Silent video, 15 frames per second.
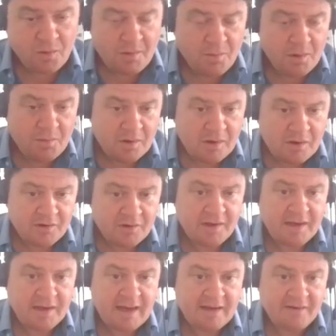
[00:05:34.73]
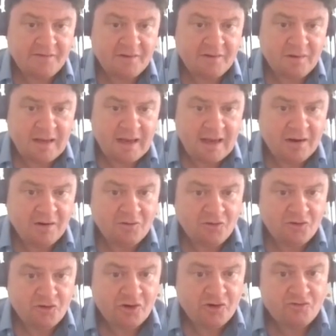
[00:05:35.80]
when we were looking at how
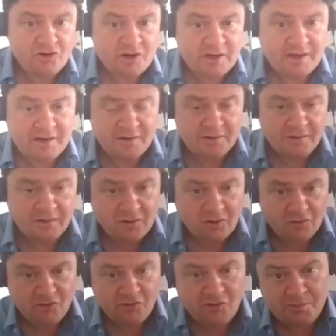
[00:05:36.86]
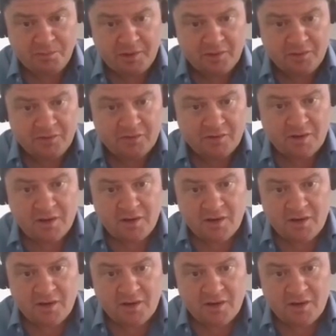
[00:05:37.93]
Treasury can contribute